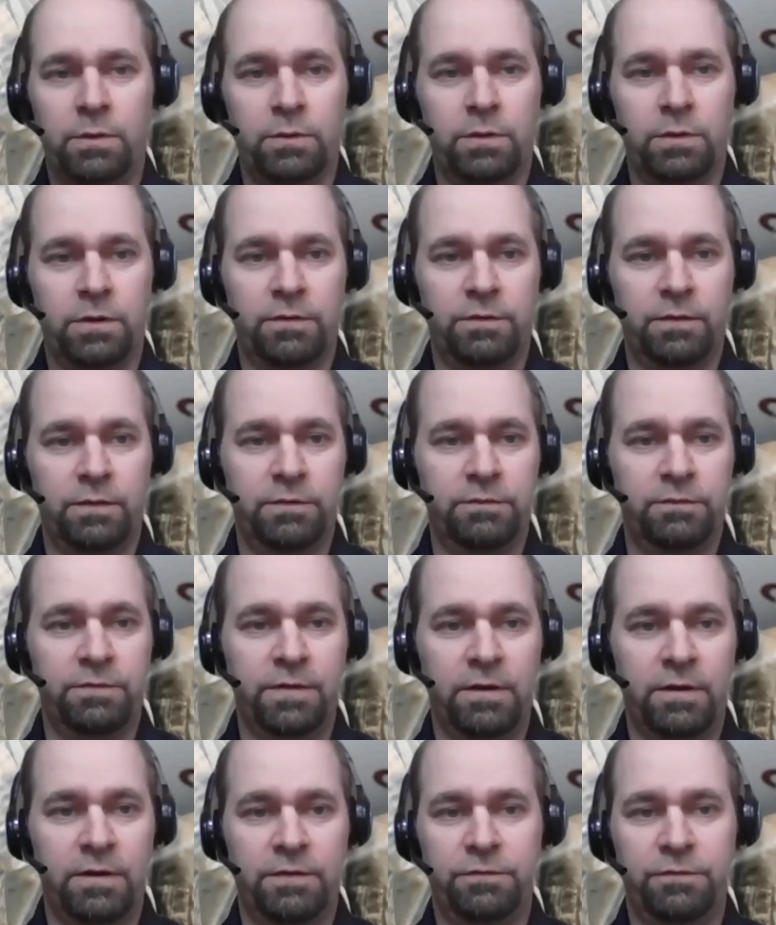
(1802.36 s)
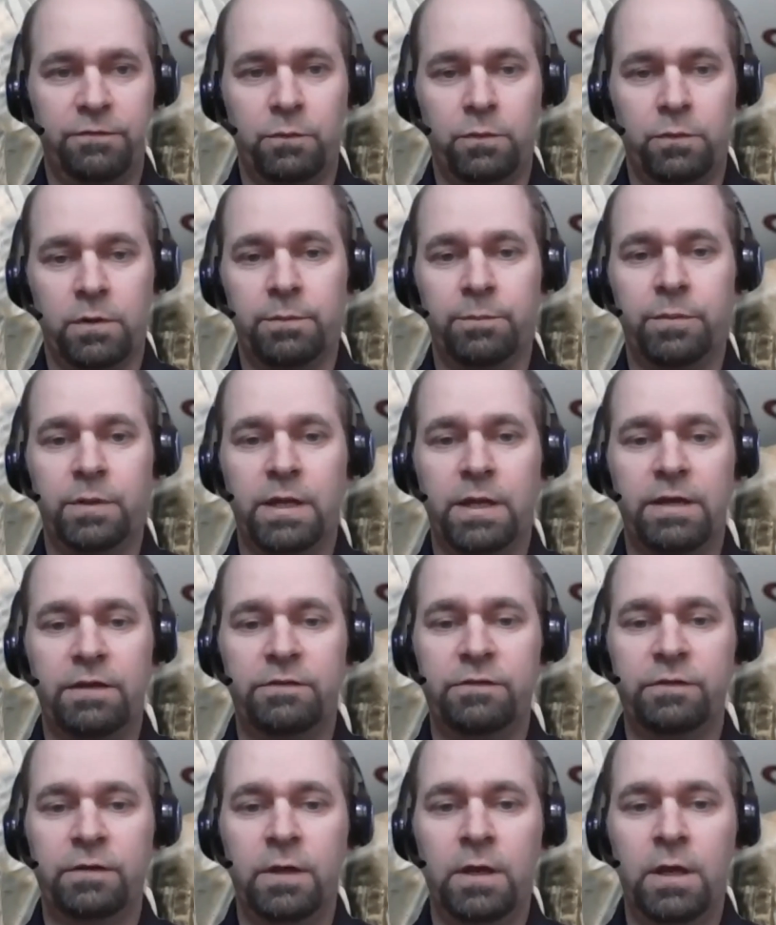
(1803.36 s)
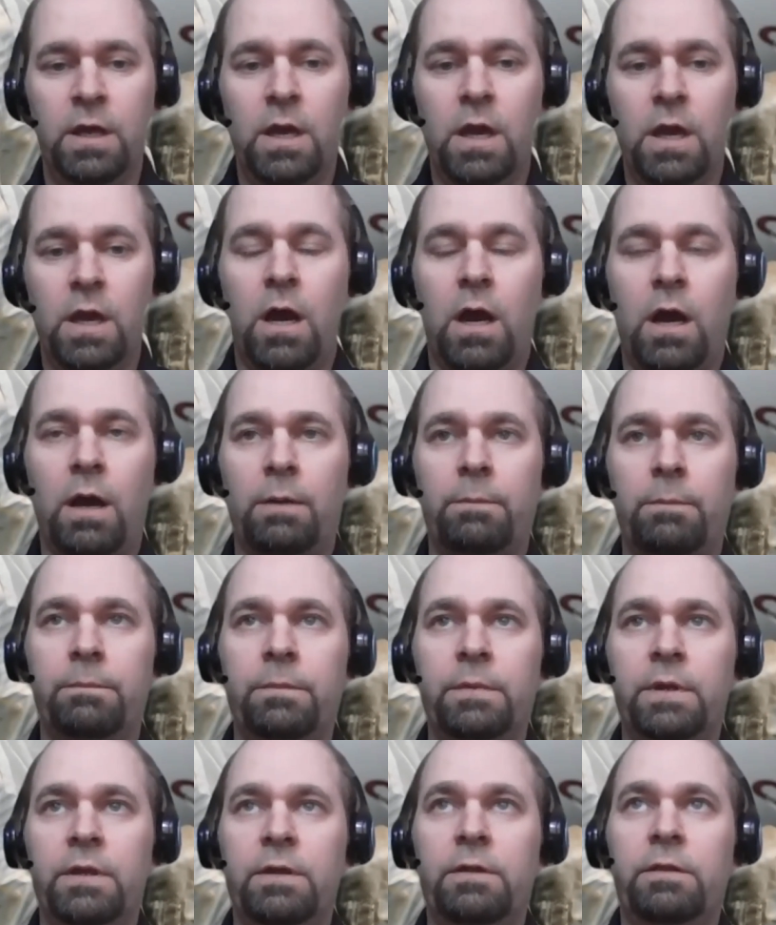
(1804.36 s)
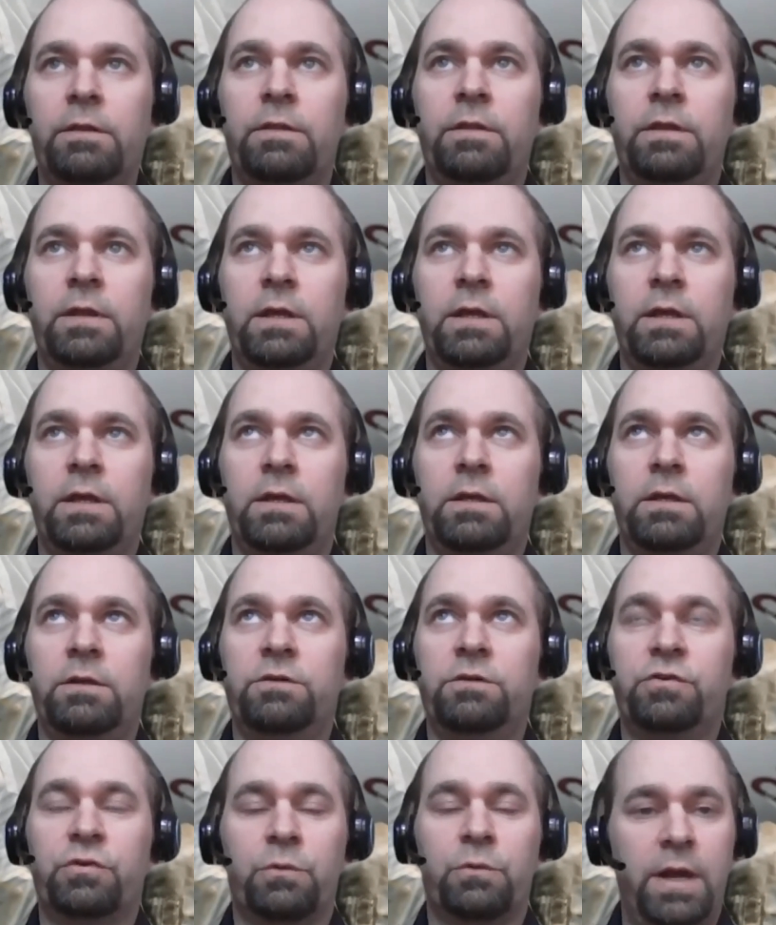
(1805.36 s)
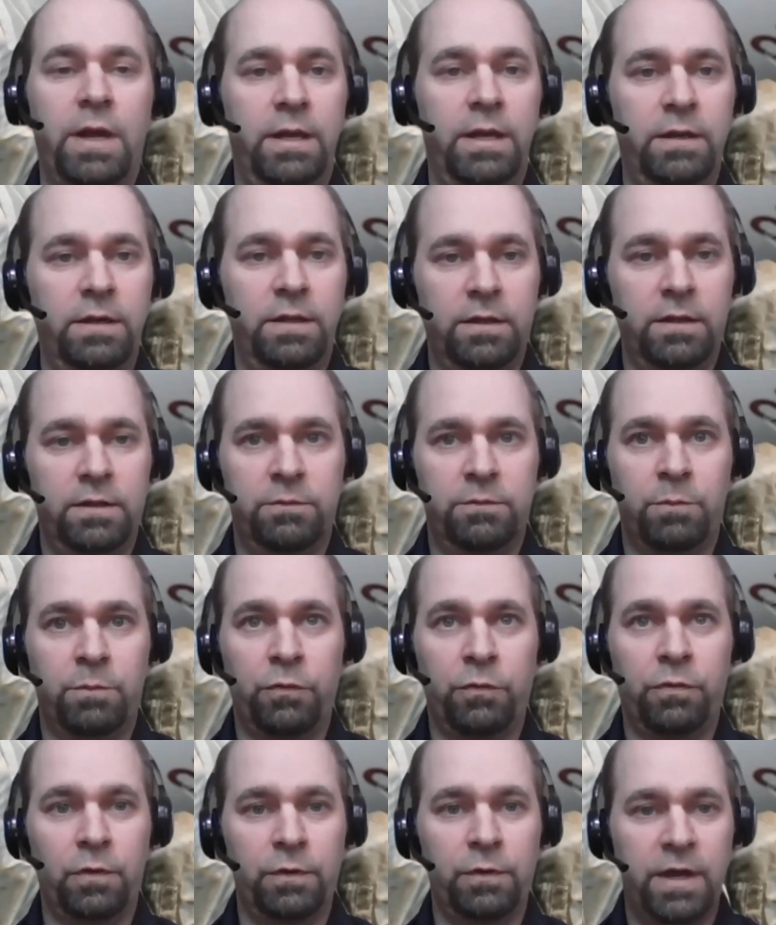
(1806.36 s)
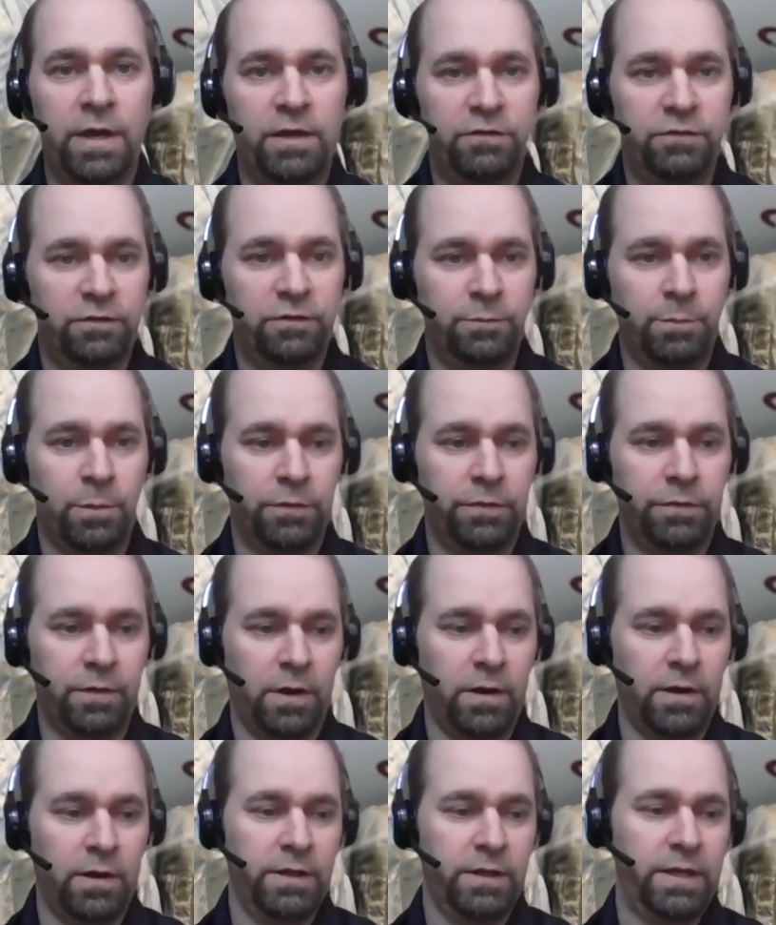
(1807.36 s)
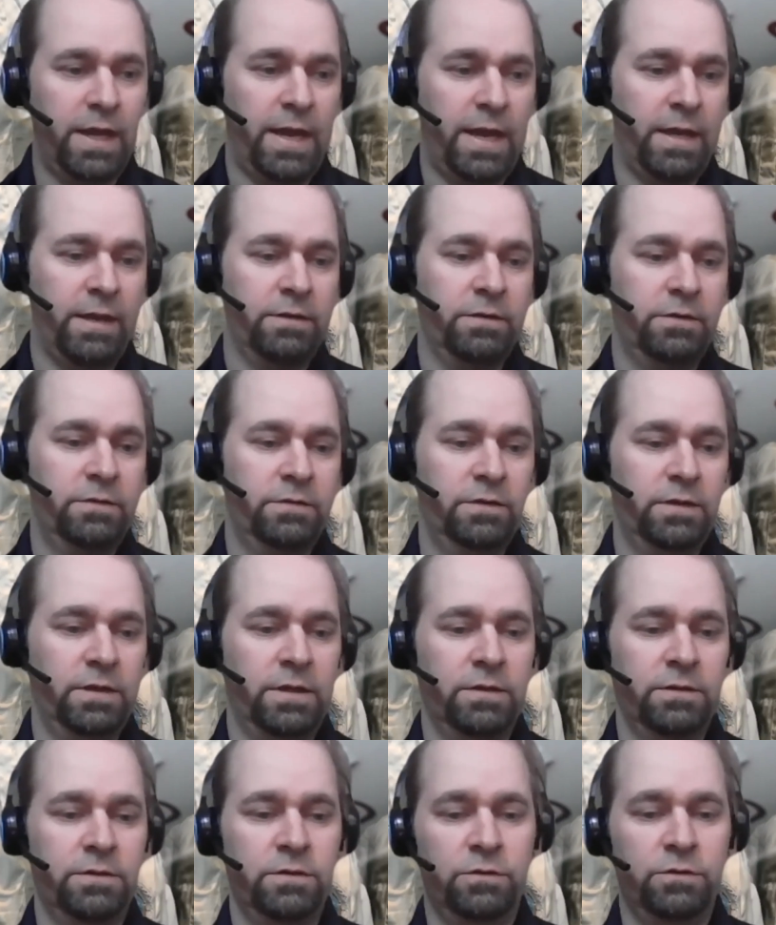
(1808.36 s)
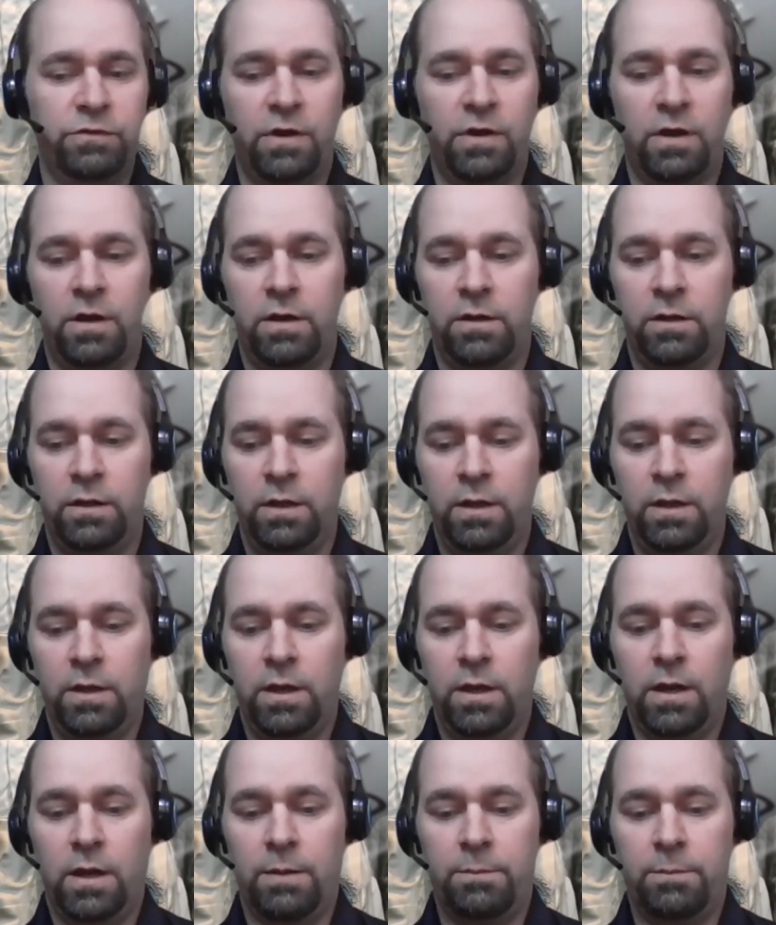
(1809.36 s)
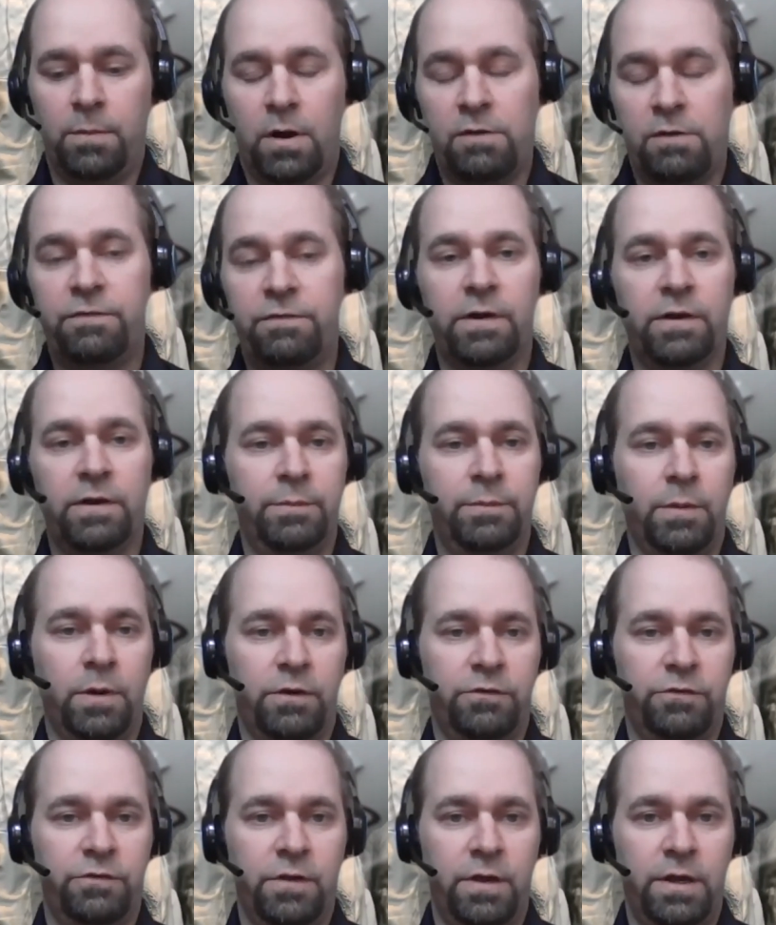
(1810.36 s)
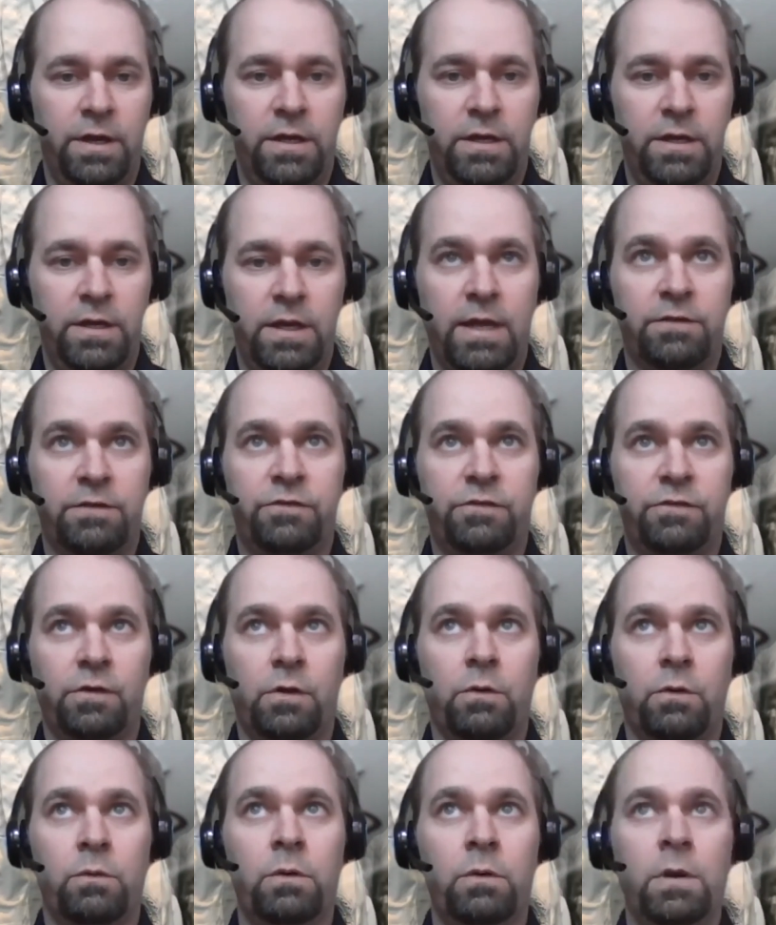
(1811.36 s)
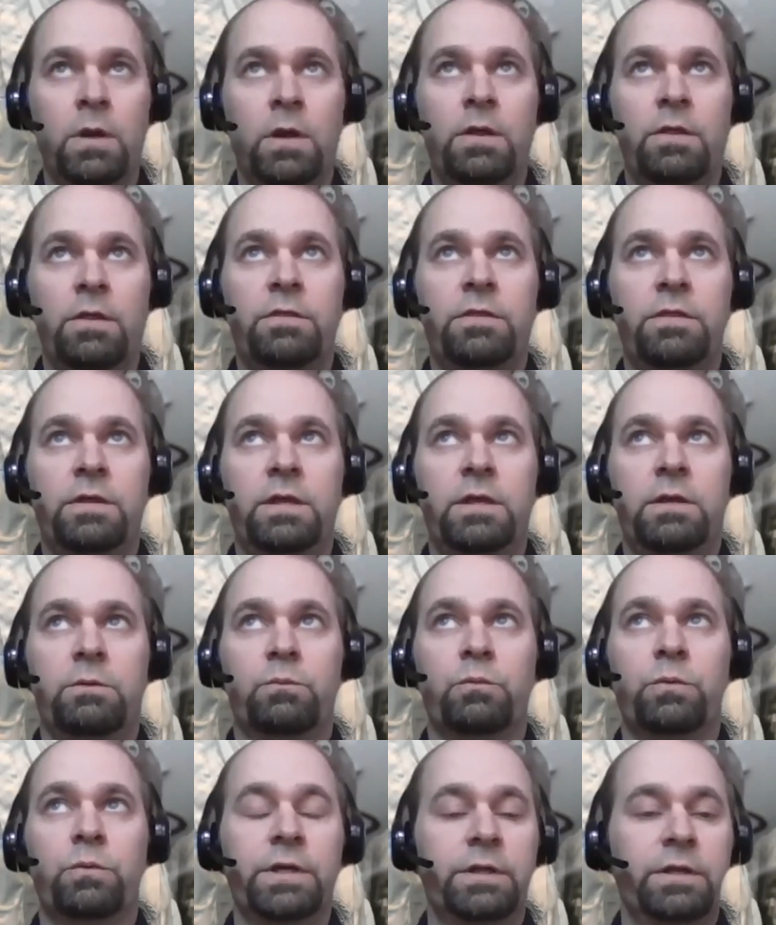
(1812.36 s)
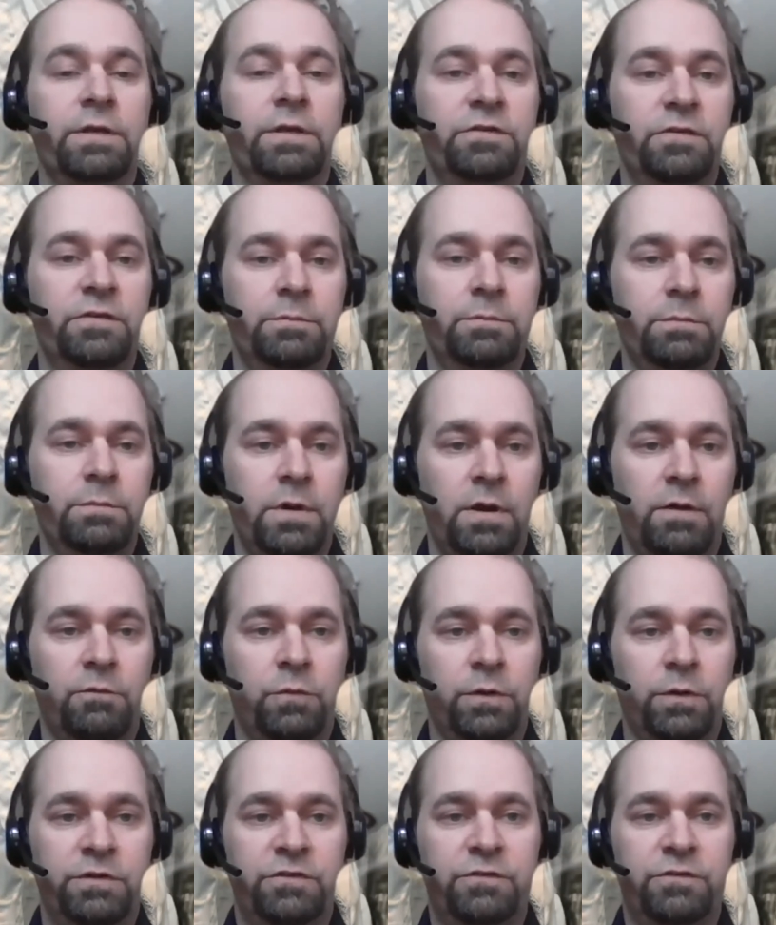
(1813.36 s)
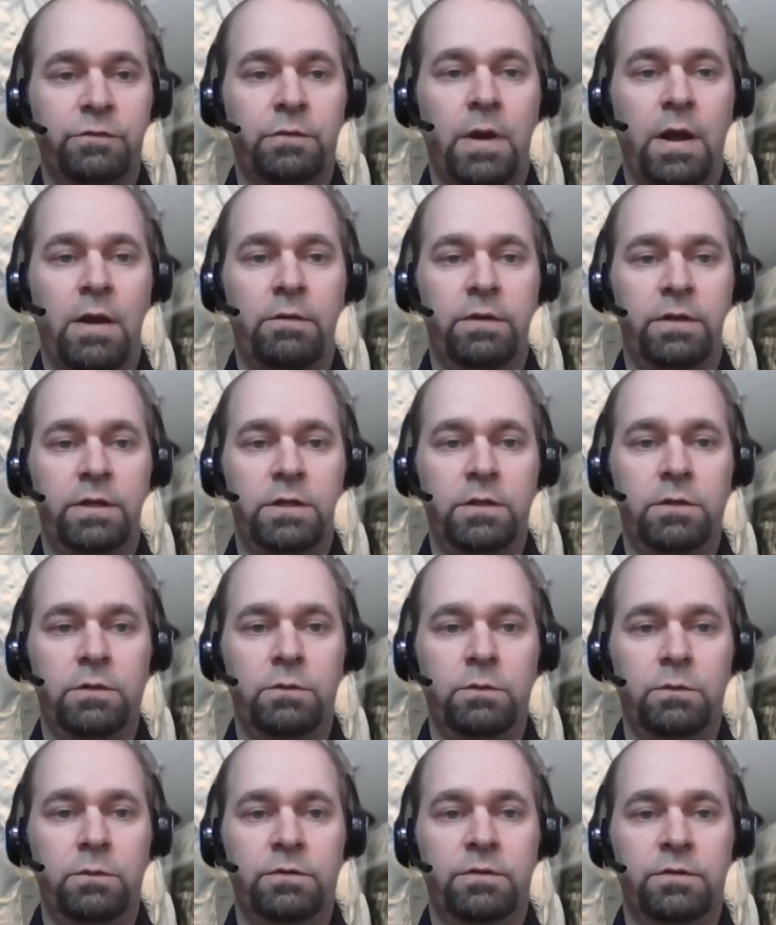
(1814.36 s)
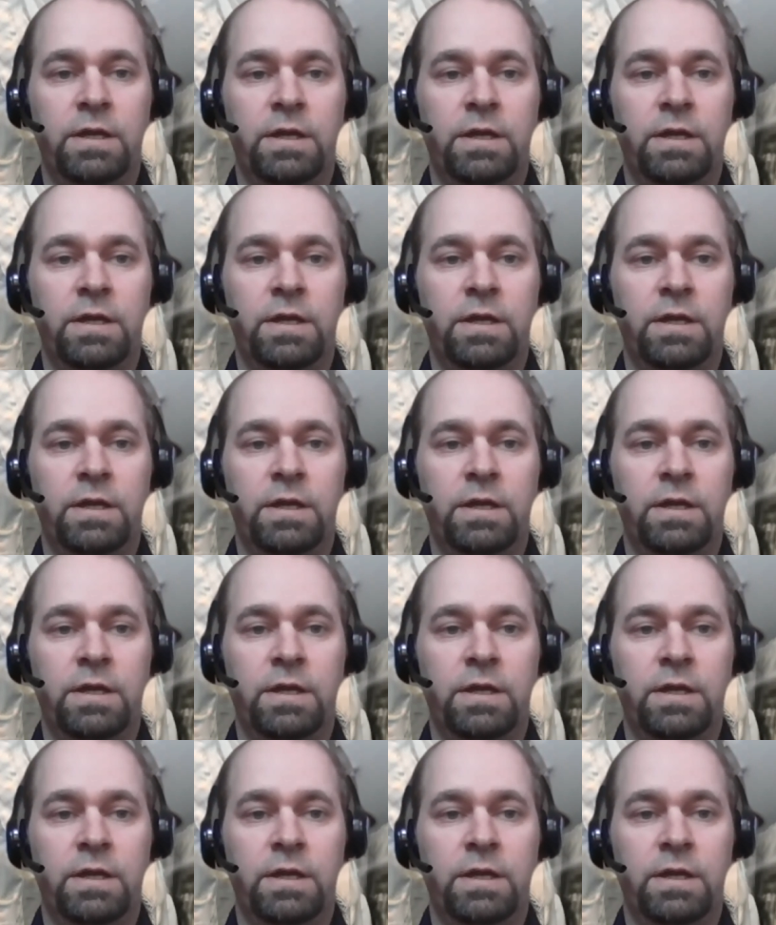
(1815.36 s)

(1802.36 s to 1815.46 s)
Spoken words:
were in a very foreign place. The terrain at both locations, both the Arctic and in Utah, are very Mars-like, and so the realism of what's surrounding you